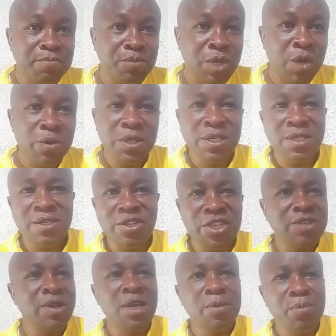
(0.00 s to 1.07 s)
which is
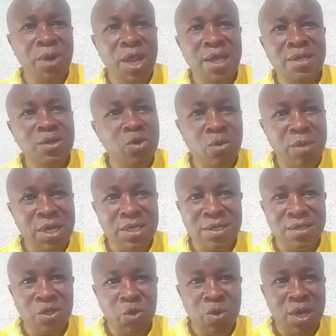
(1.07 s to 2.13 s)
generally playing so much in
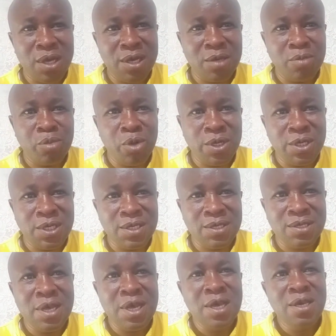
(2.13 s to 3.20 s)
the sugarcane
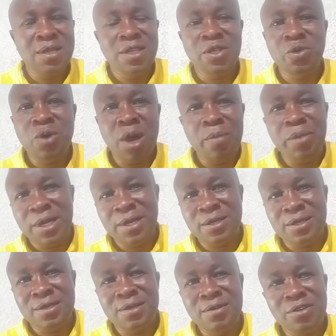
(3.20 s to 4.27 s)
politics. The sugar
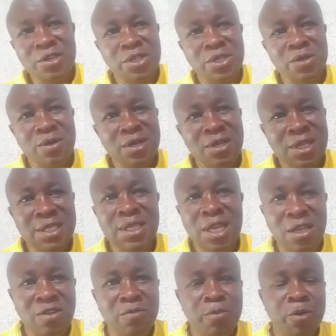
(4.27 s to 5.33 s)
belt region. There's a
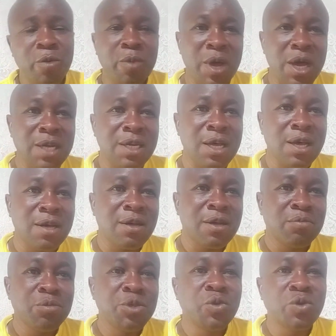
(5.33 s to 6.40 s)
lot of propaganda
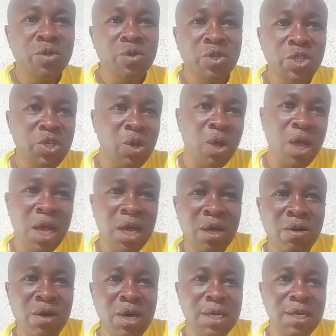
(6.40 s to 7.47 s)
between Ochilo
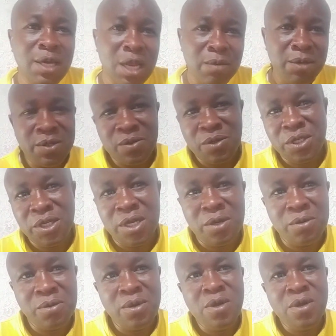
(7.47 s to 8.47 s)
Ayako and Dalmas Otieno.